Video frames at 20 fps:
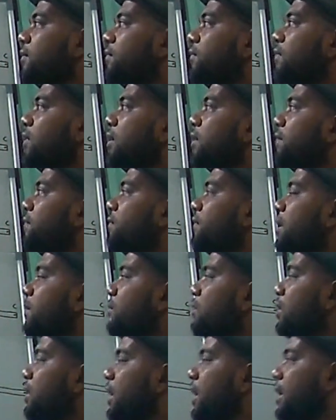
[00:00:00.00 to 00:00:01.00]
For the free
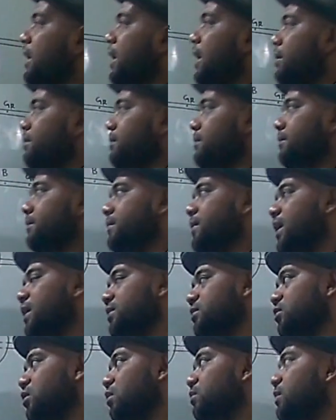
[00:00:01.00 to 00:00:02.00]
body diagram,
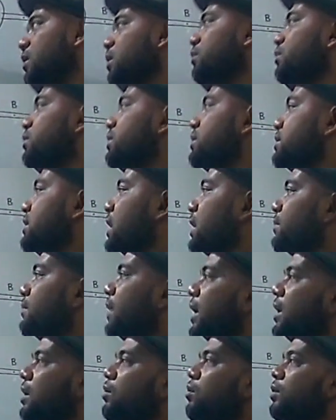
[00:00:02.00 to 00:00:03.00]
as normal, we will start
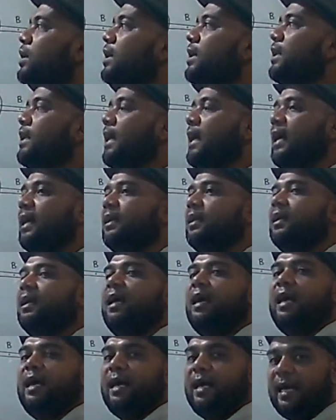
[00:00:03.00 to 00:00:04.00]
by looking at
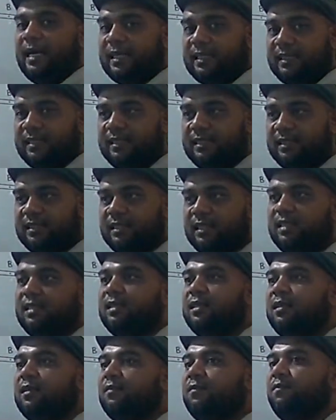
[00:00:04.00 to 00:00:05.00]

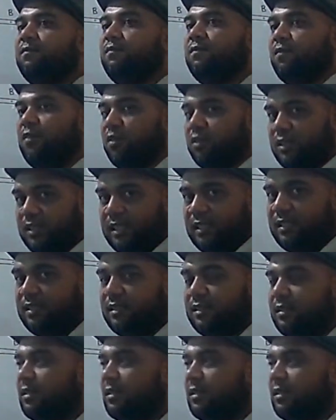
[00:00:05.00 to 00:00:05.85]
external forces.